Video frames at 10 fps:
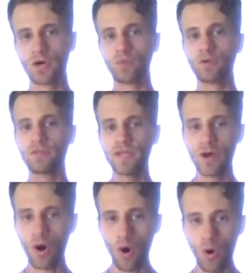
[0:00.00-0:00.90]
we're the
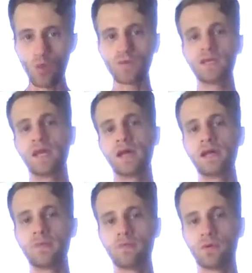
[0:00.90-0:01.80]
only
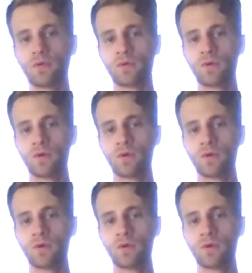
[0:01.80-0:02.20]
animal